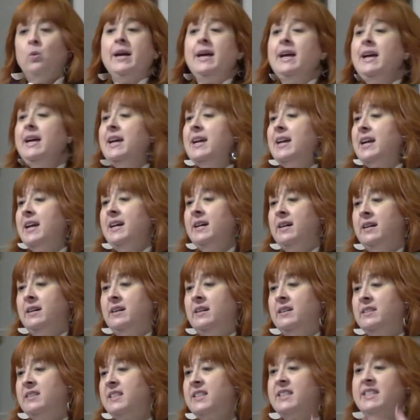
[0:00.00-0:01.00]
We
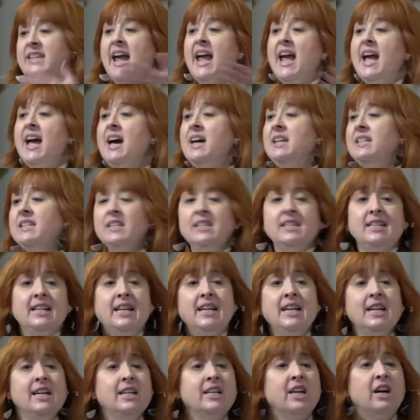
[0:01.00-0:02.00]
stand in
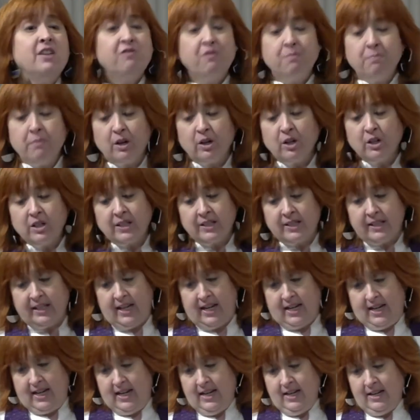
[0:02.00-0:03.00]
need of
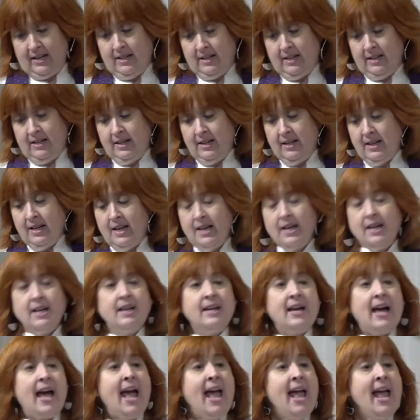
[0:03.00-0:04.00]
mercy
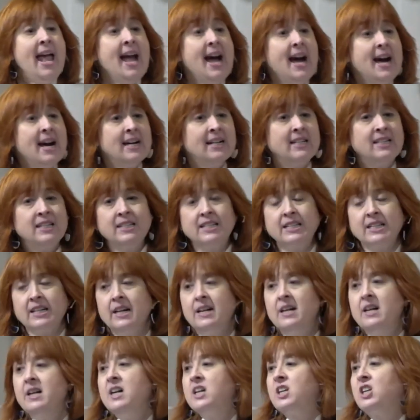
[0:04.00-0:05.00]
and
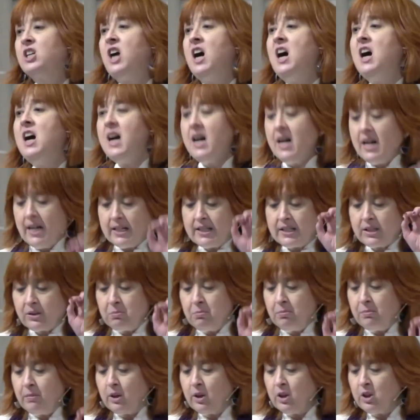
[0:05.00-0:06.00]

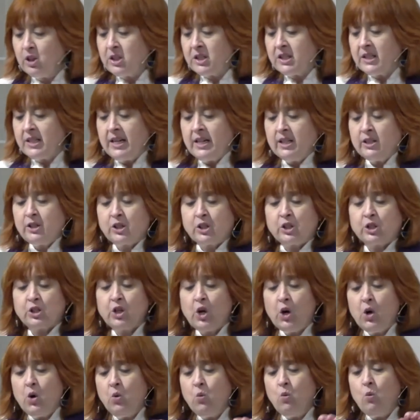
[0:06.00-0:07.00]
God's mercy is
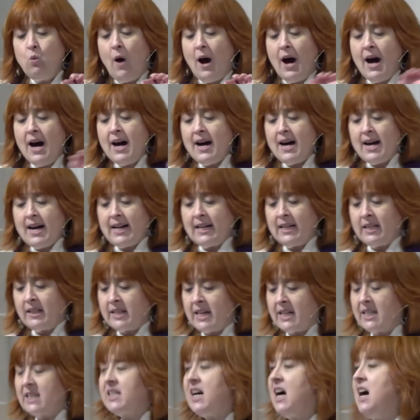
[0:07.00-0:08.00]
so
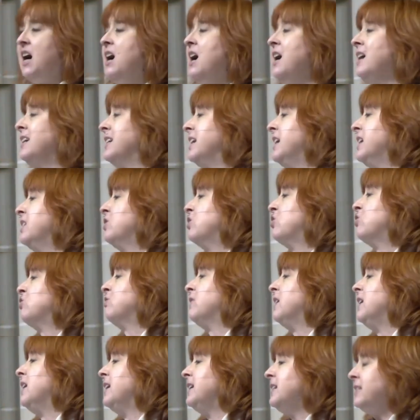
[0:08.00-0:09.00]
wide that God in
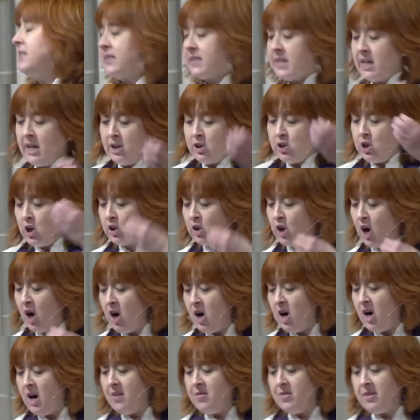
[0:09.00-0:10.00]
Christ took
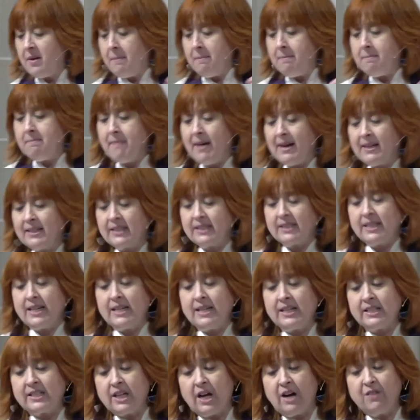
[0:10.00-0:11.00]
on the
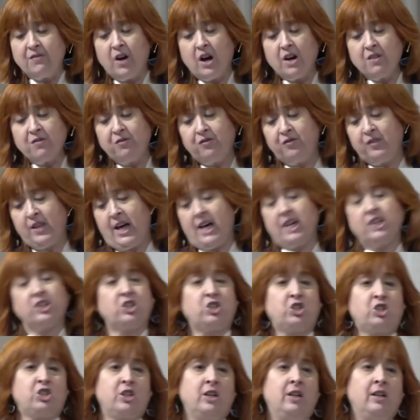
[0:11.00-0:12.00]
messiness of our
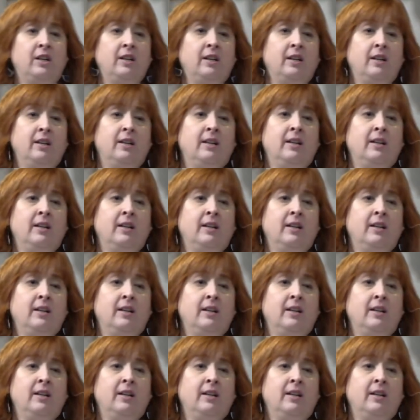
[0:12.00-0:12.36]
flesh